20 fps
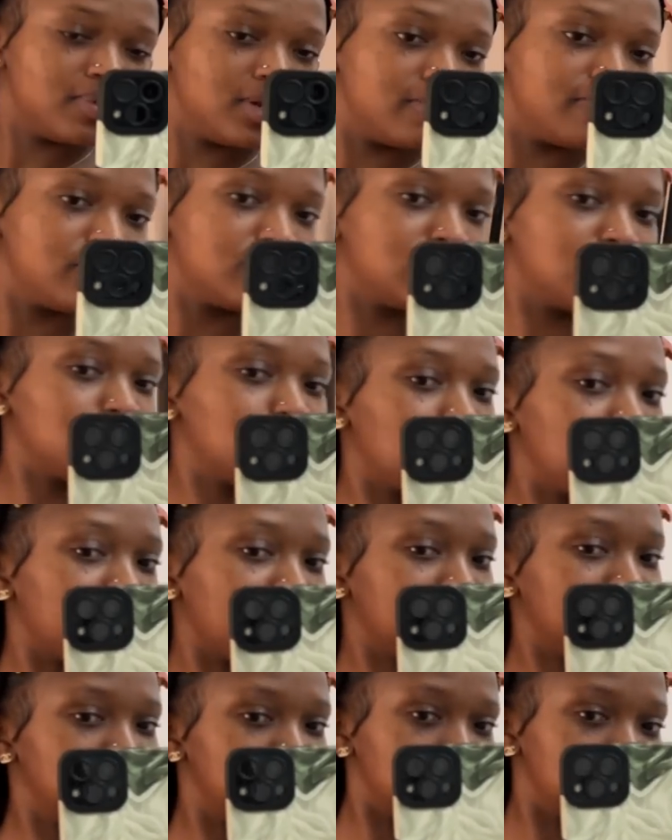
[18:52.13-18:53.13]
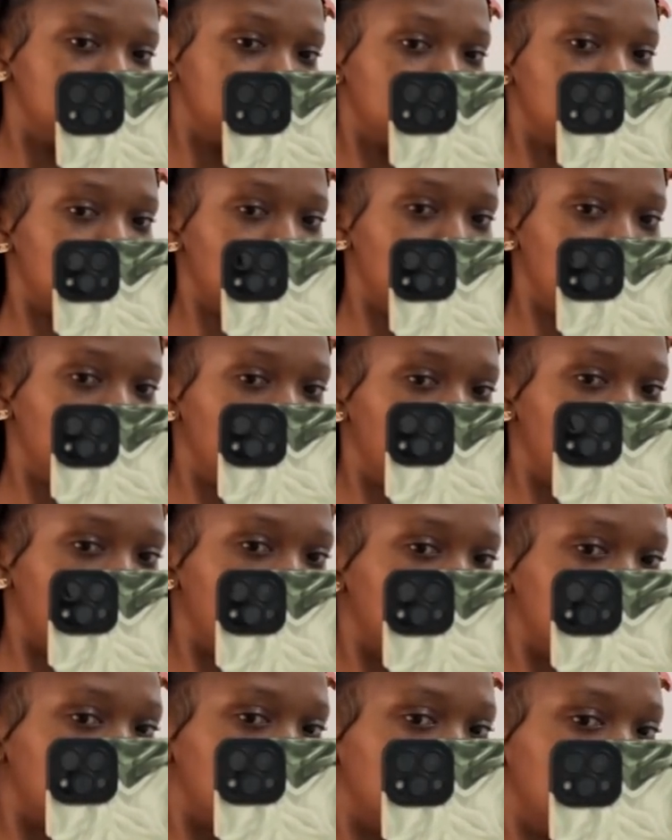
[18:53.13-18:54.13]
Na venye niko na kazi mingi ya
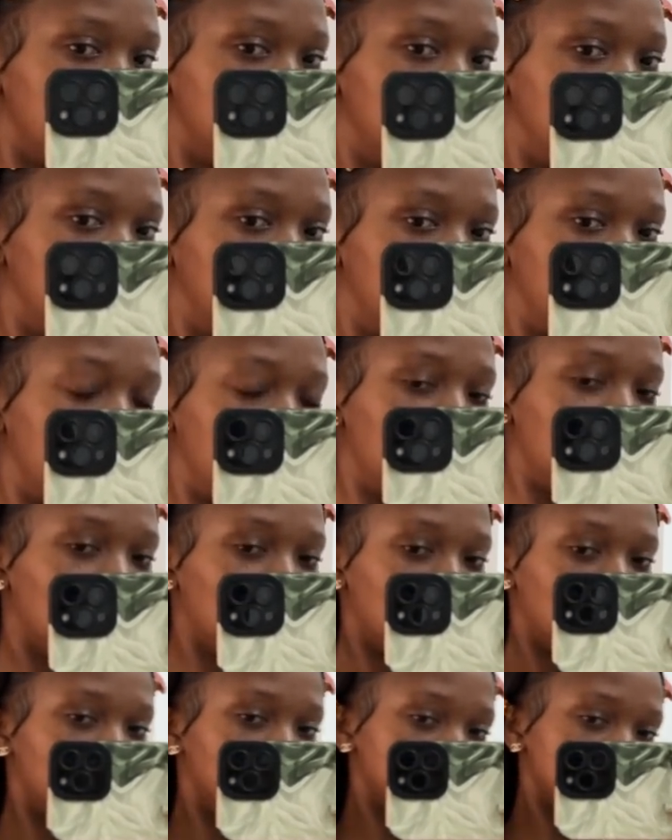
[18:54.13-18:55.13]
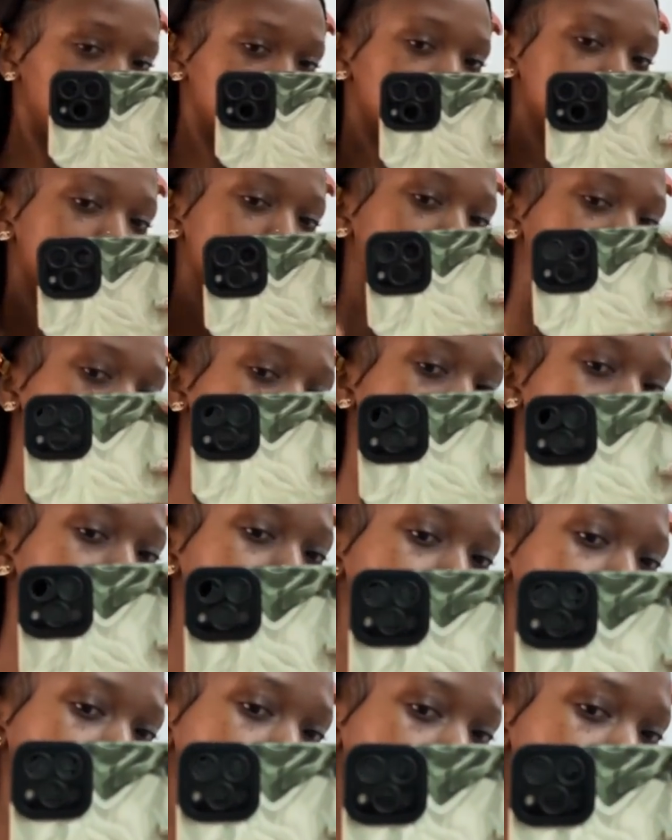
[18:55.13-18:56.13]
kufanya. Wow, this is
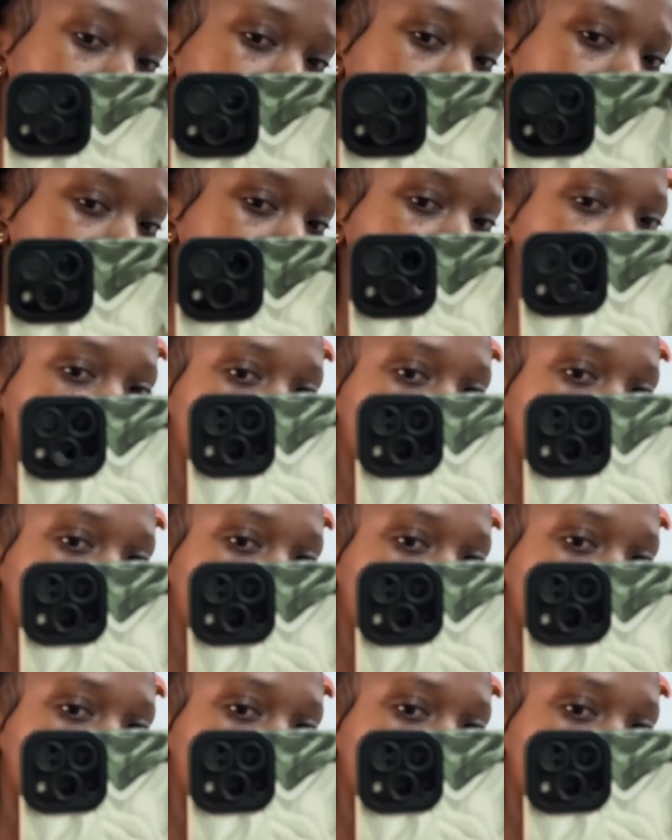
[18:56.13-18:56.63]
gorgeous.